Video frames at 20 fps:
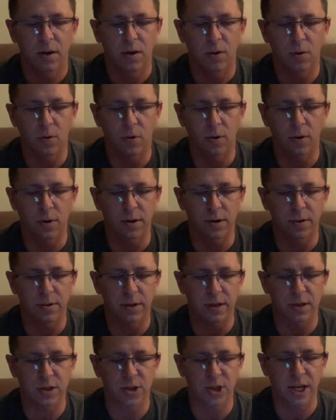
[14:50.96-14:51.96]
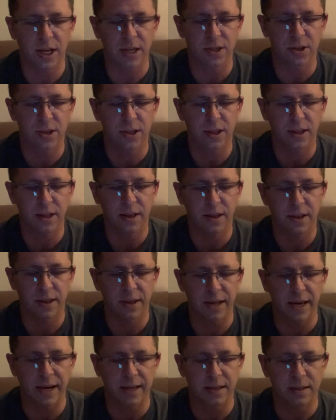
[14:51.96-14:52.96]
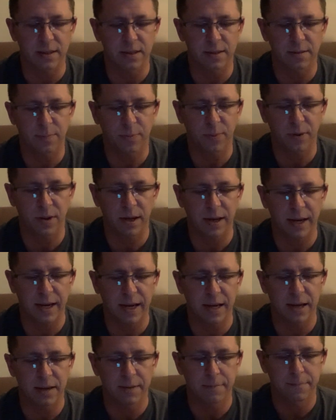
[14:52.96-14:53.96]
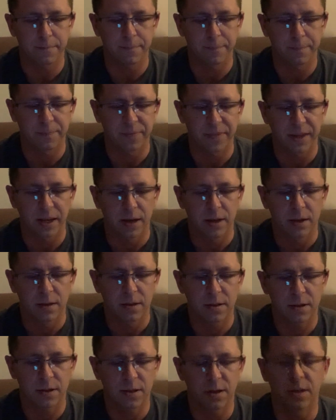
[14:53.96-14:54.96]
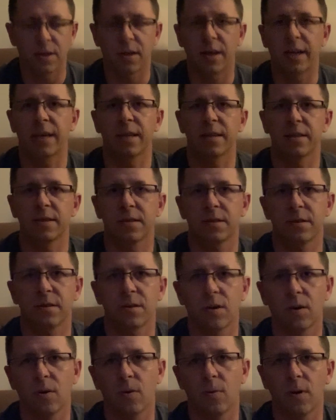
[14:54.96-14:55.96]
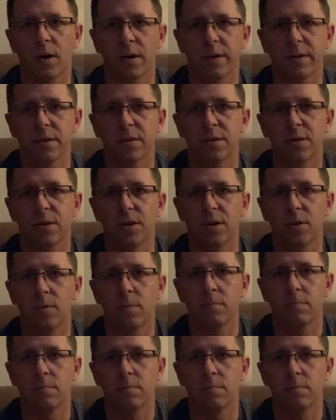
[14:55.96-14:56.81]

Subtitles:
Or you can change that display to like a 0, 1, 2.